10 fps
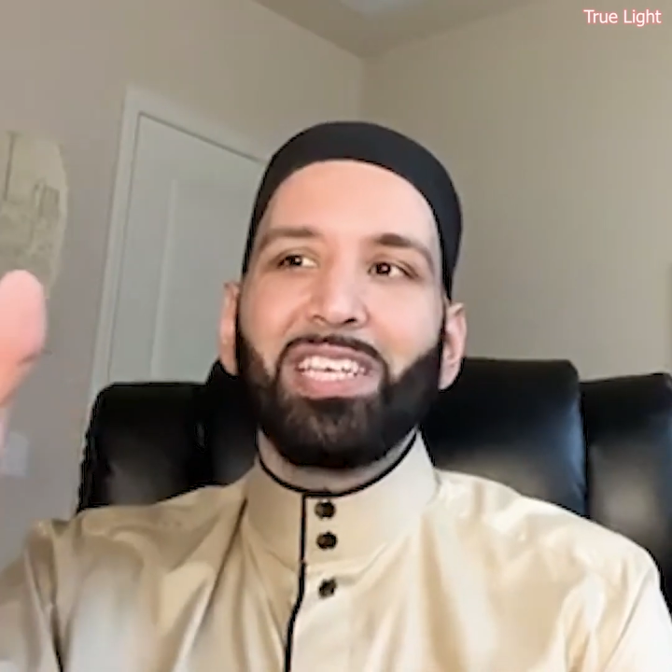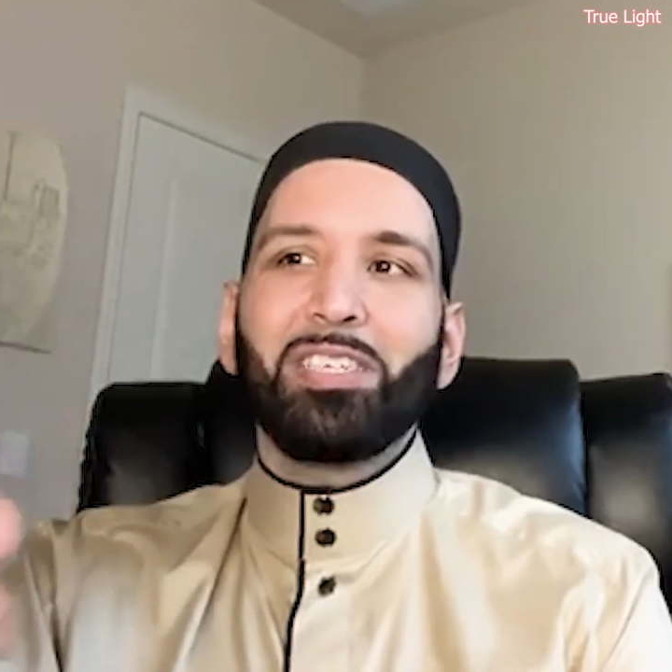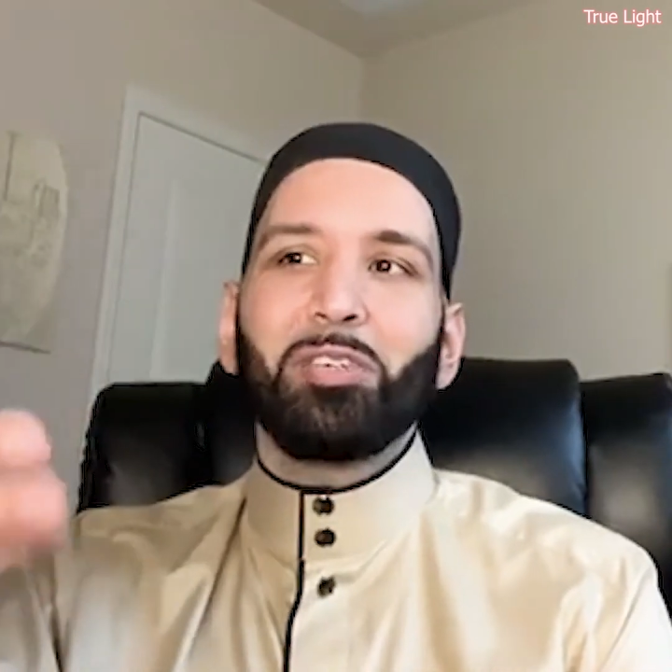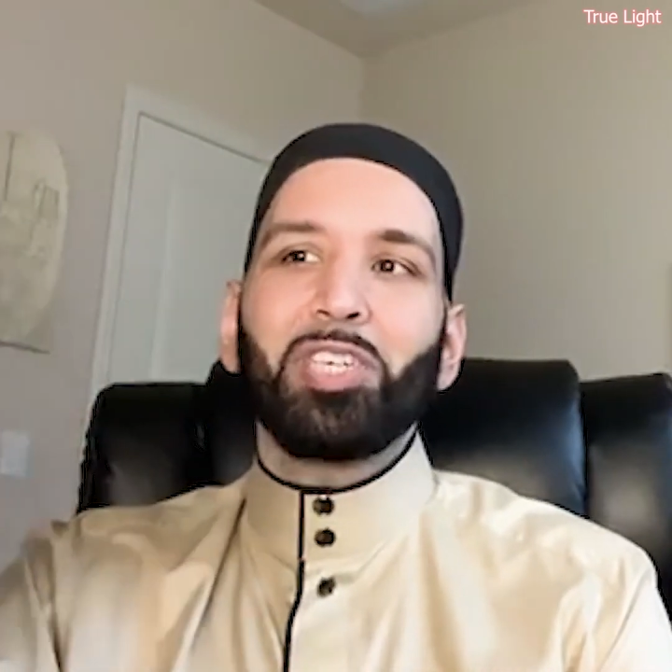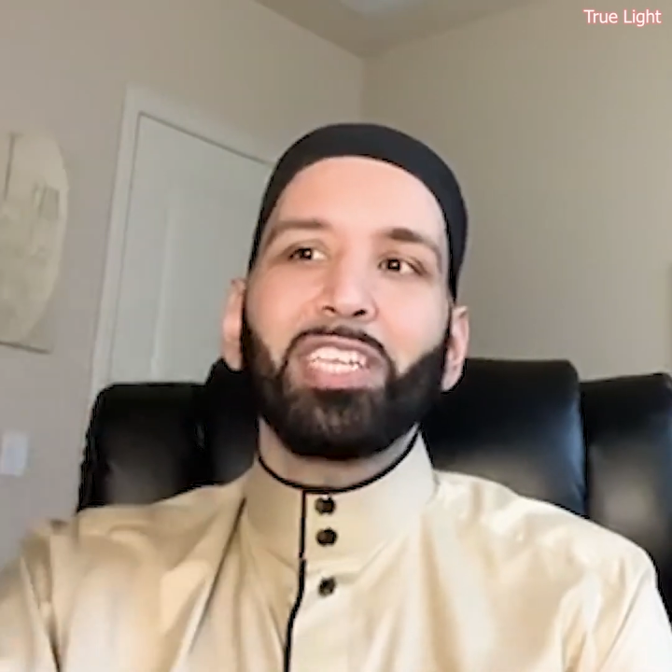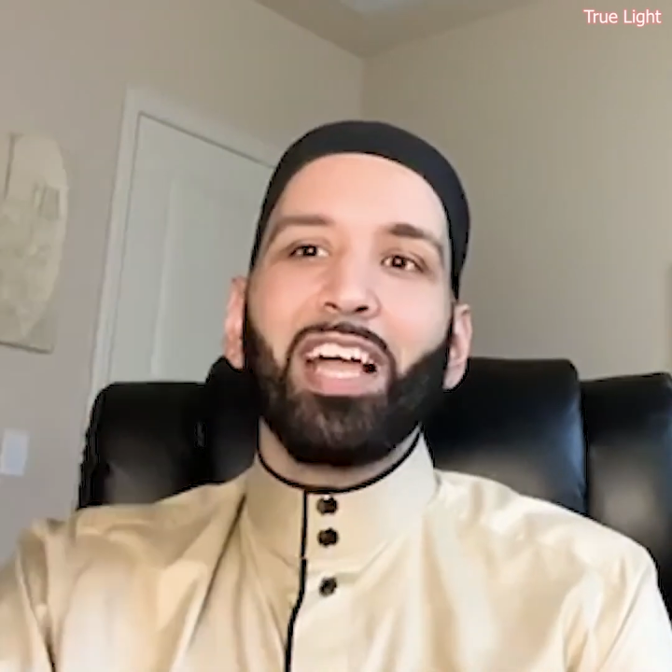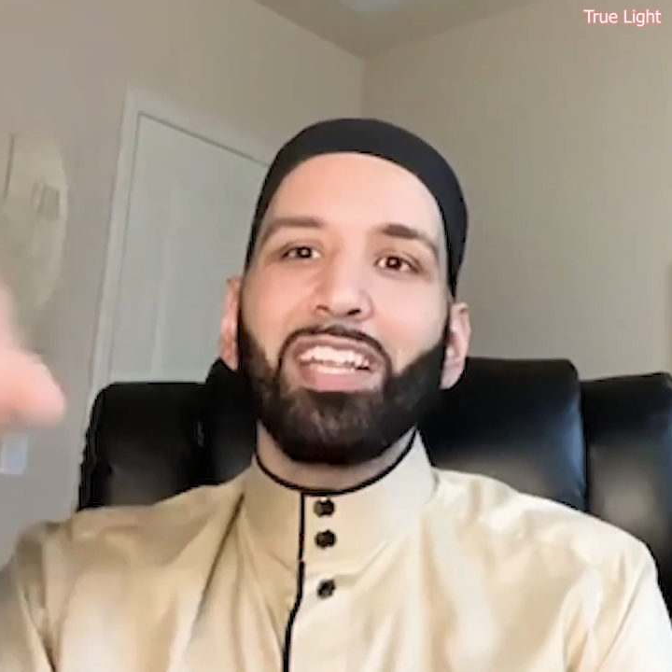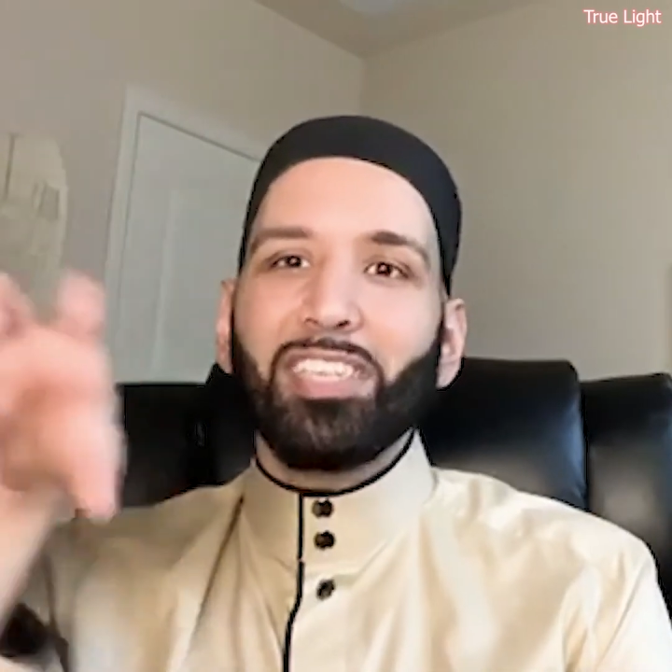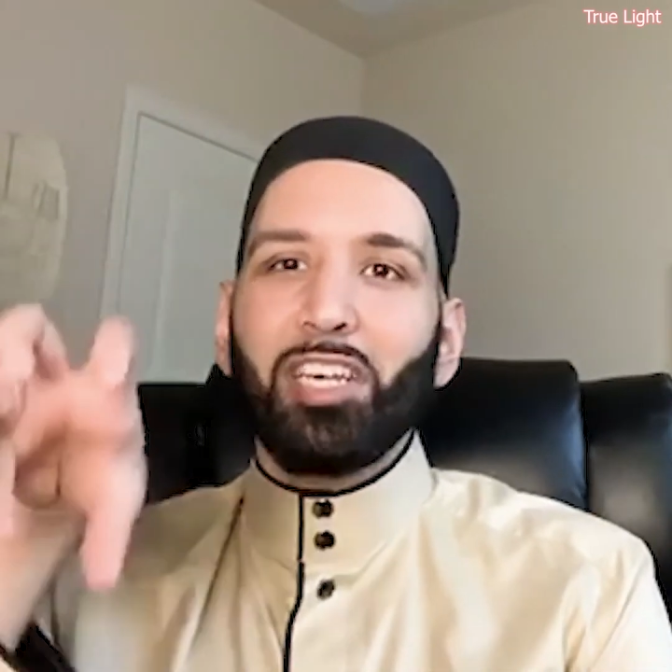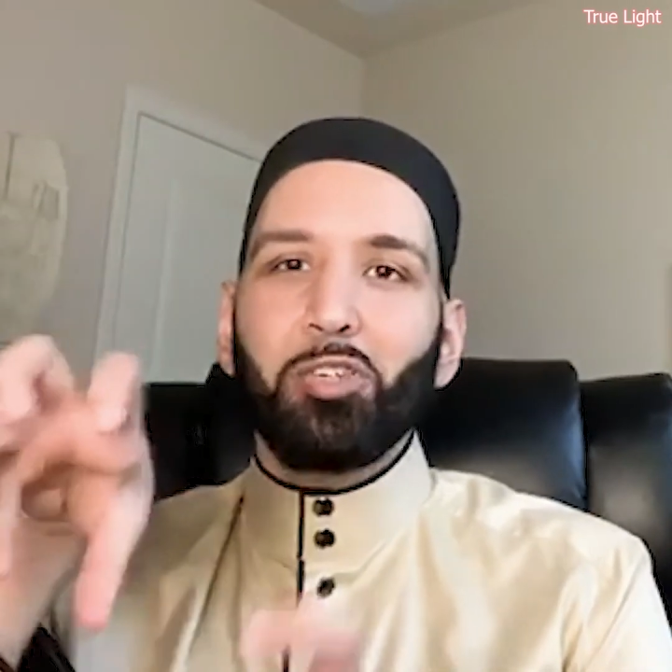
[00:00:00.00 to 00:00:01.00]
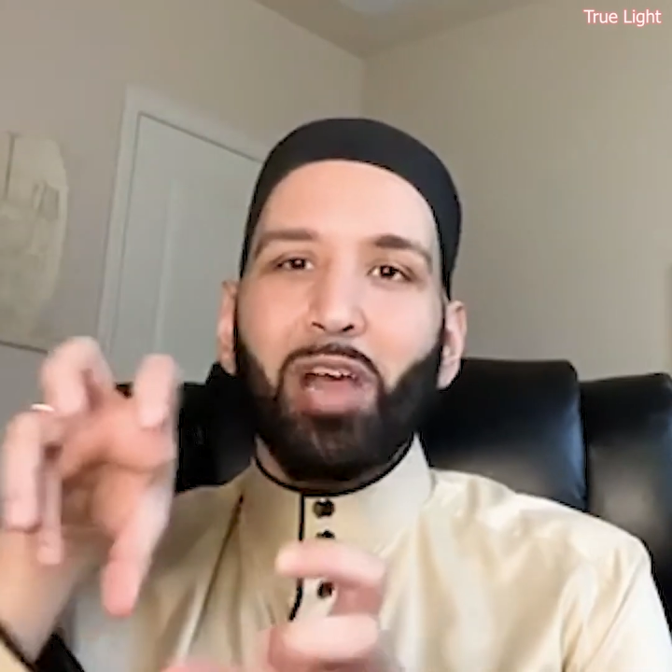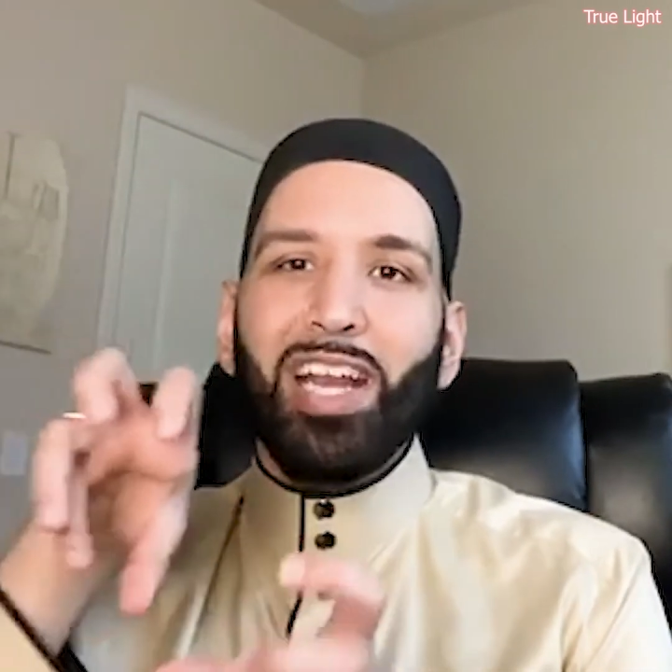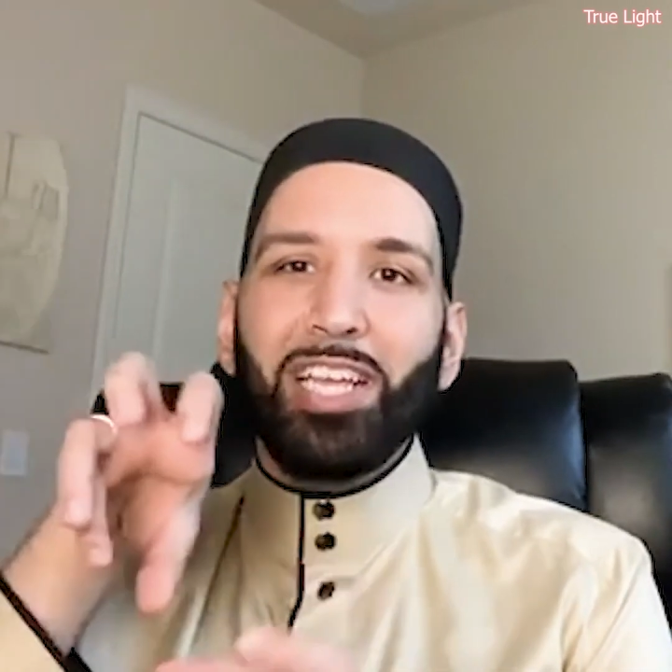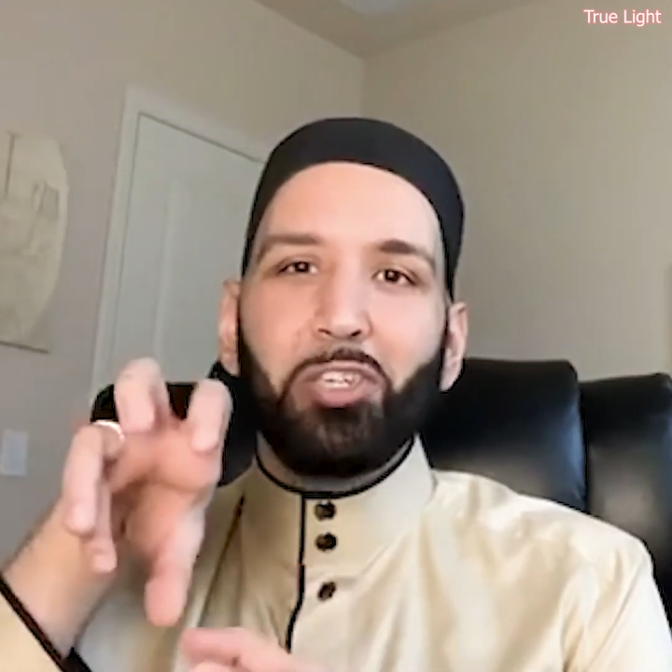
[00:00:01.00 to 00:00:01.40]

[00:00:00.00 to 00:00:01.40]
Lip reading: So Shaytan's going to try to